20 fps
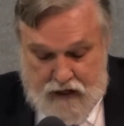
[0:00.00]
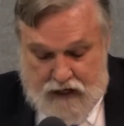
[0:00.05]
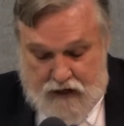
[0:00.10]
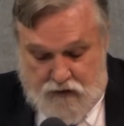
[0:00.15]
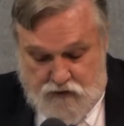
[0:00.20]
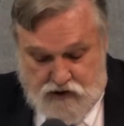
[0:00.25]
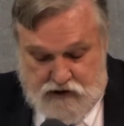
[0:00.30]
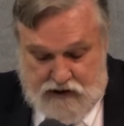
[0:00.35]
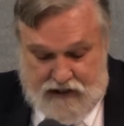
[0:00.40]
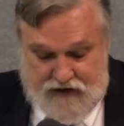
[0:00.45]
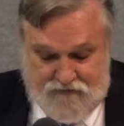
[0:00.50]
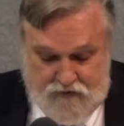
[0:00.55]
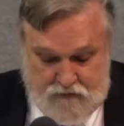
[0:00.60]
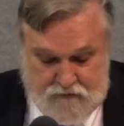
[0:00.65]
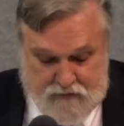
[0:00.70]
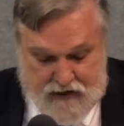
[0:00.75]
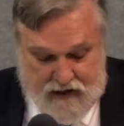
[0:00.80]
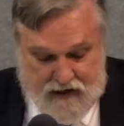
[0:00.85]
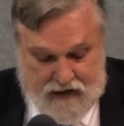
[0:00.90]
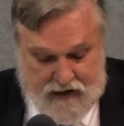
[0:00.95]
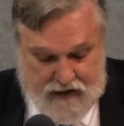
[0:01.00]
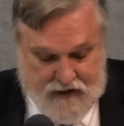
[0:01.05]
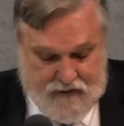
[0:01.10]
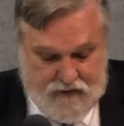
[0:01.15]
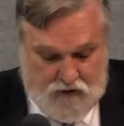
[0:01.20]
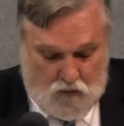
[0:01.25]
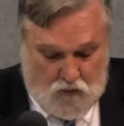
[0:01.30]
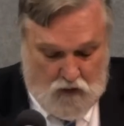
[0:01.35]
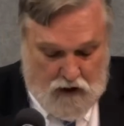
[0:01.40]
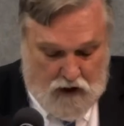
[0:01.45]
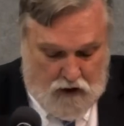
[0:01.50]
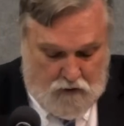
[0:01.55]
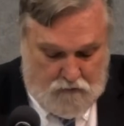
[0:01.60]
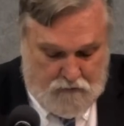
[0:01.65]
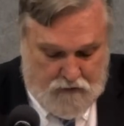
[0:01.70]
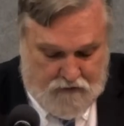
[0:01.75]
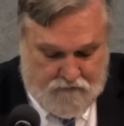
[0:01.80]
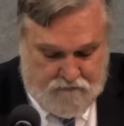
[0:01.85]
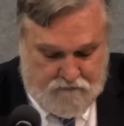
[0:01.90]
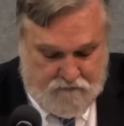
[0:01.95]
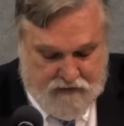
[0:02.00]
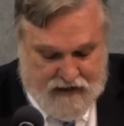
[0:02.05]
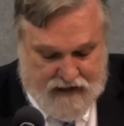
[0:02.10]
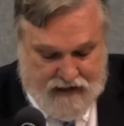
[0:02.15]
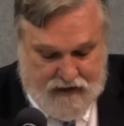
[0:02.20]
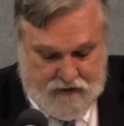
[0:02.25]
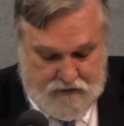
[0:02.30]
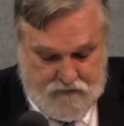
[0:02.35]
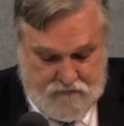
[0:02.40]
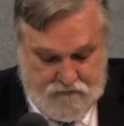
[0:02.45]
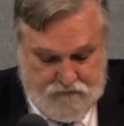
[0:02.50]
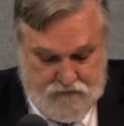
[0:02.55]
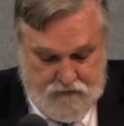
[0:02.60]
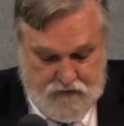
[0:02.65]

He was leaving behind the realm of men,